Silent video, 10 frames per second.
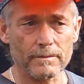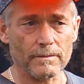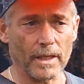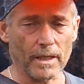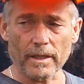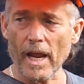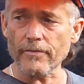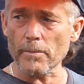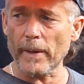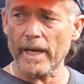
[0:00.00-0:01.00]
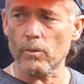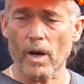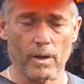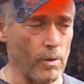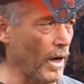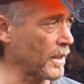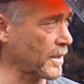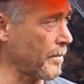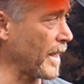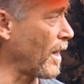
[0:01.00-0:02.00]
It'll never be what it
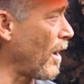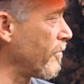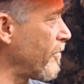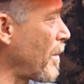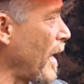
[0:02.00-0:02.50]
was. I mean, all my